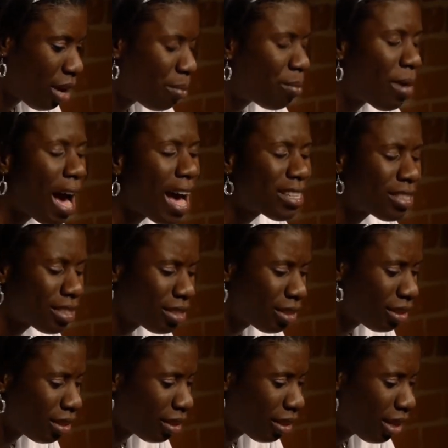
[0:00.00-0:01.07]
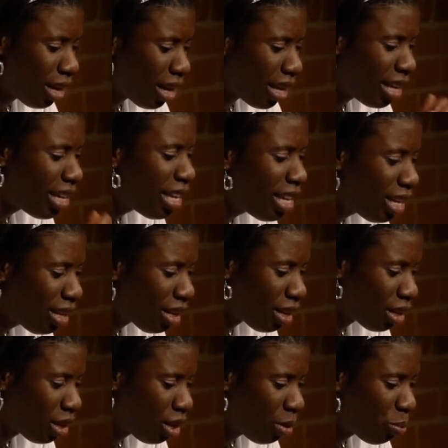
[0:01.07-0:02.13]
Master,
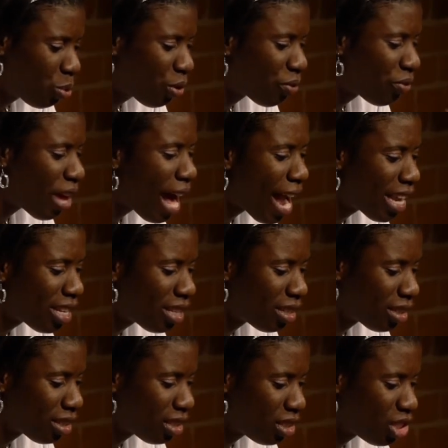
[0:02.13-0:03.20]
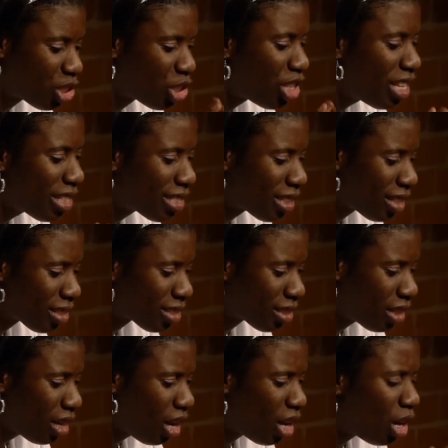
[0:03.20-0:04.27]
Healer, Provider, Jesus,
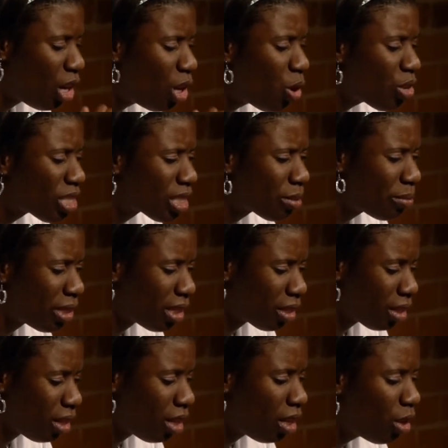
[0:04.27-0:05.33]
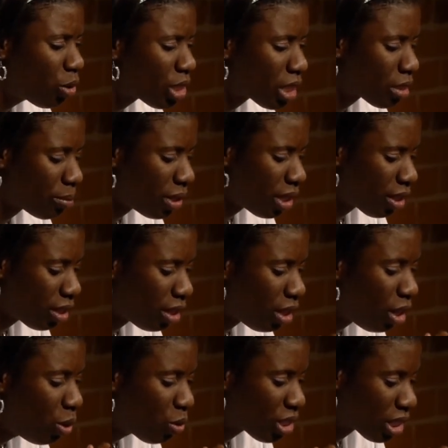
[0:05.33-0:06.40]
loose me, loose me,
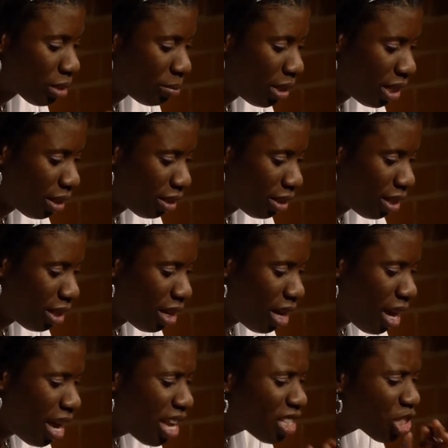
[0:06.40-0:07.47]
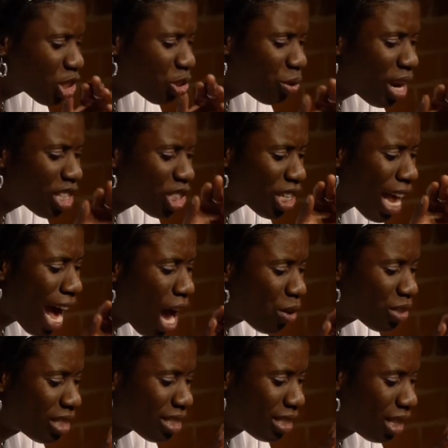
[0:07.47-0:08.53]
loose me. He stretched
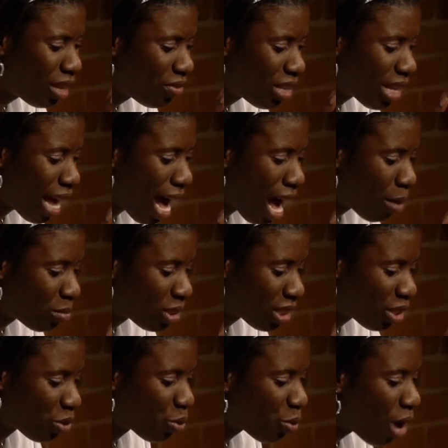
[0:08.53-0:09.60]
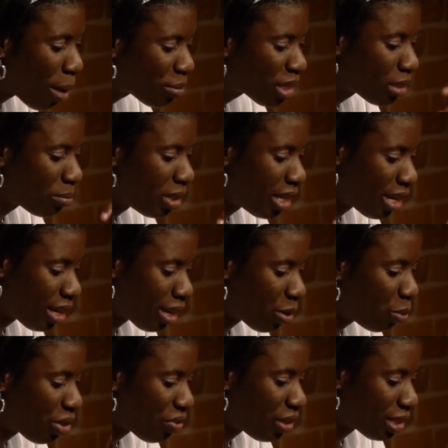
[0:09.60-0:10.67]
out his loving arms and wrapped me
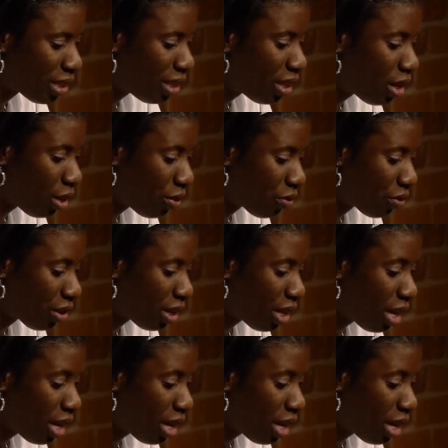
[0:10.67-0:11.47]
with his love.